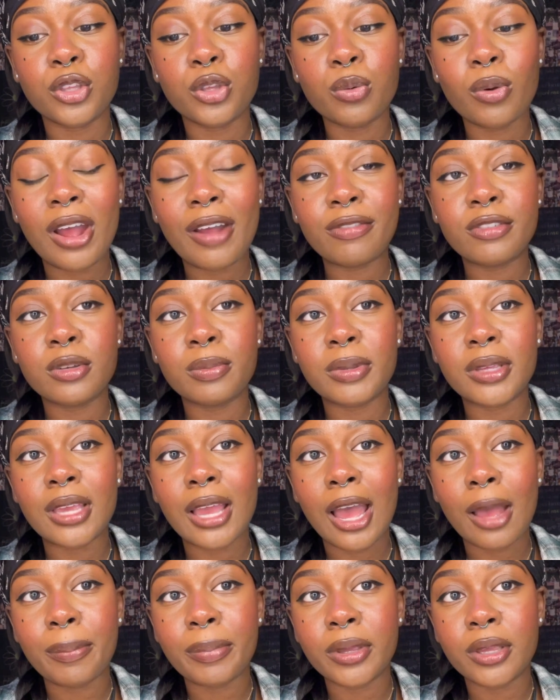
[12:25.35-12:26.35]
you have to be
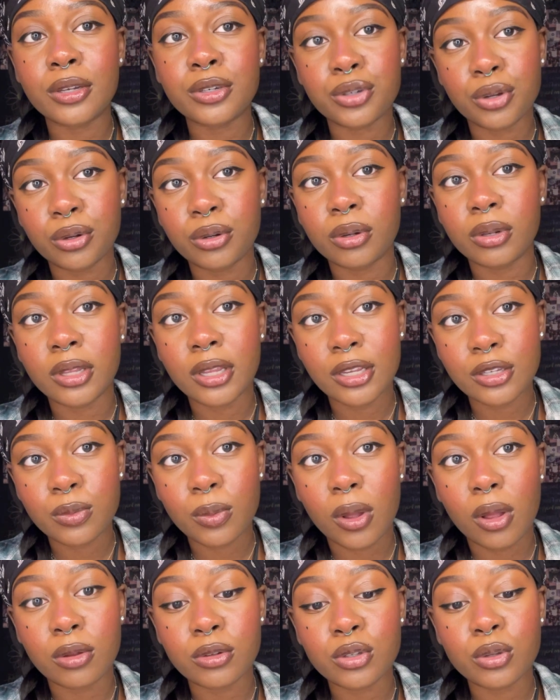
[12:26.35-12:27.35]
happy internally as well.